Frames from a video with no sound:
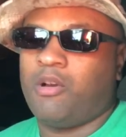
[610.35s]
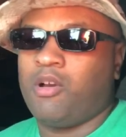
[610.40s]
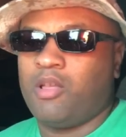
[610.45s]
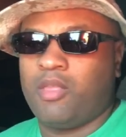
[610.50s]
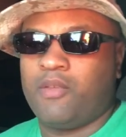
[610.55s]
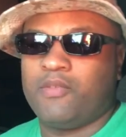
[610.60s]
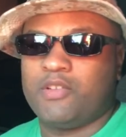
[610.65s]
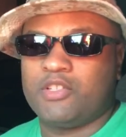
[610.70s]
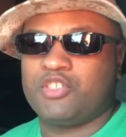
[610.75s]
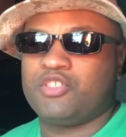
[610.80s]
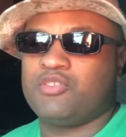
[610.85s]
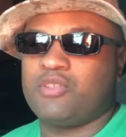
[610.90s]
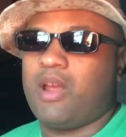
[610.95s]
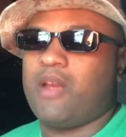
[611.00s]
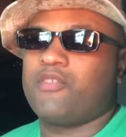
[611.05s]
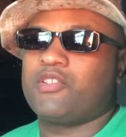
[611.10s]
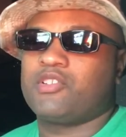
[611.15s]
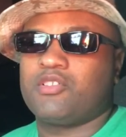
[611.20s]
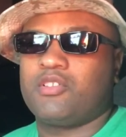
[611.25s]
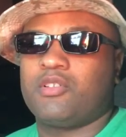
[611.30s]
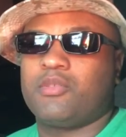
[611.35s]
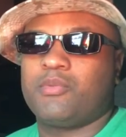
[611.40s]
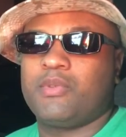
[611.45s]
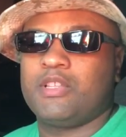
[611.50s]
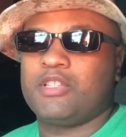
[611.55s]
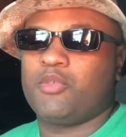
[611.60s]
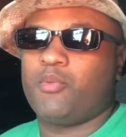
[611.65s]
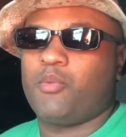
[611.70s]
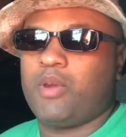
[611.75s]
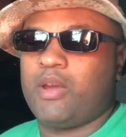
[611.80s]
All of us drivers are the
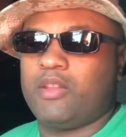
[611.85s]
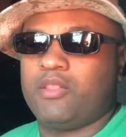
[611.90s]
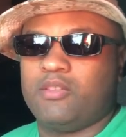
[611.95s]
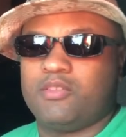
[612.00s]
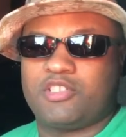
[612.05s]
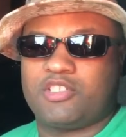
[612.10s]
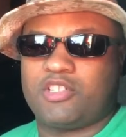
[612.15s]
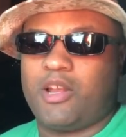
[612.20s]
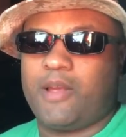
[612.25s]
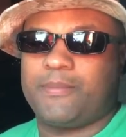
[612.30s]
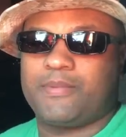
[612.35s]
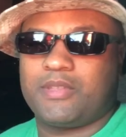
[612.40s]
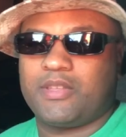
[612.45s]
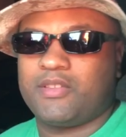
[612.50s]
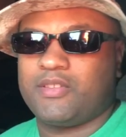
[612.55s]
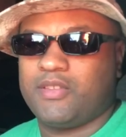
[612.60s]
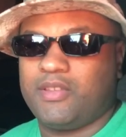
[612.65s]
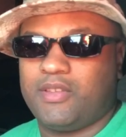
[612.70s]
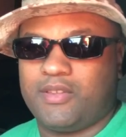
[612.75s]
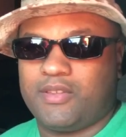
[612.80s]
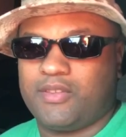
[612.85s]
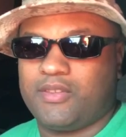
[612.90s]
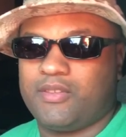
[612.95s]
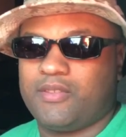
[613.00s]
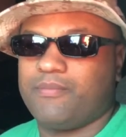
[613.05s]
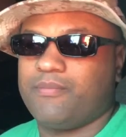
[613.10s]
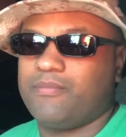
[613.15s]
reason why those shops exist.